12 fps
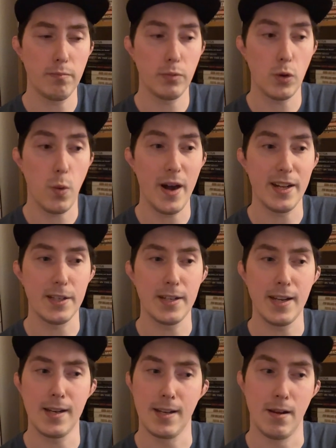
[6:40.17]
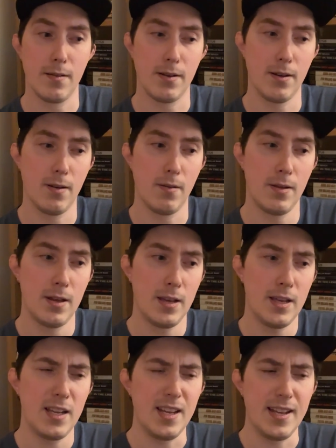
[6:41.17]
quite a standout, you know.
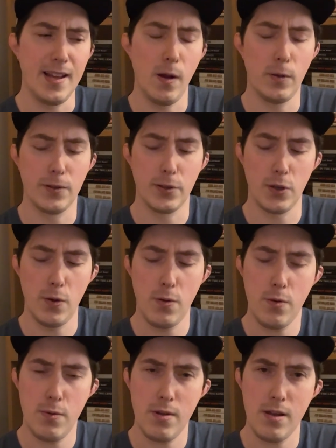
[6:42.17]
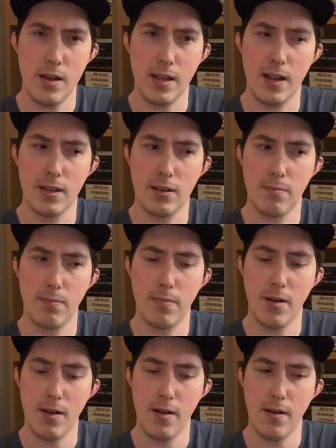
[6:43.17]
He holds his own against
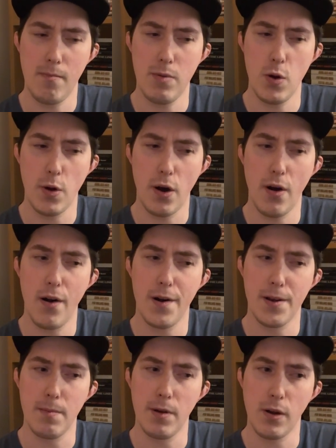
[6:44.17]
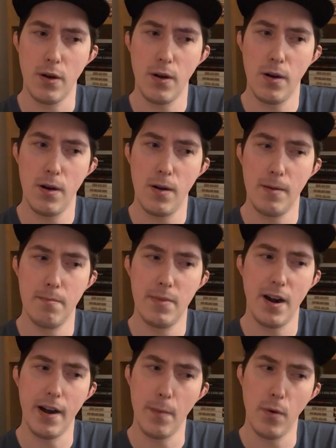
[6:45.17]
Bogart and Bacall and
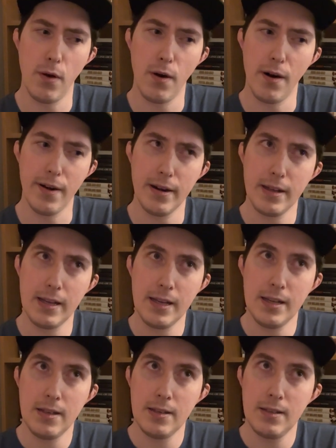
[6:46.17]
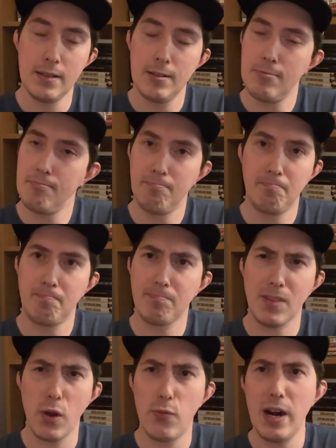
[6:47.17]
Barrymore and
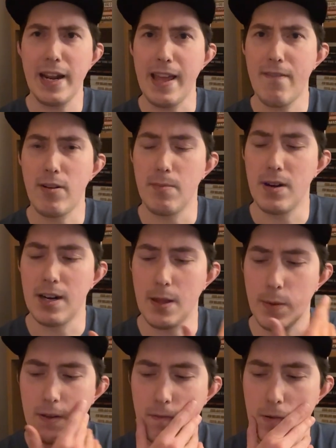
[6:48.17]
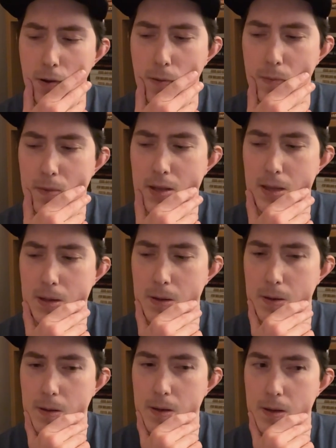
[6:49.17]
really everybody in this film. You
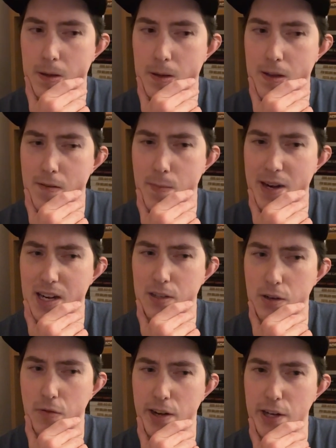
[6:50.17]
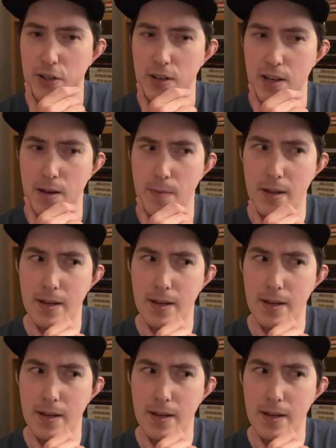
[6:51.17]
know, everybody does a great job.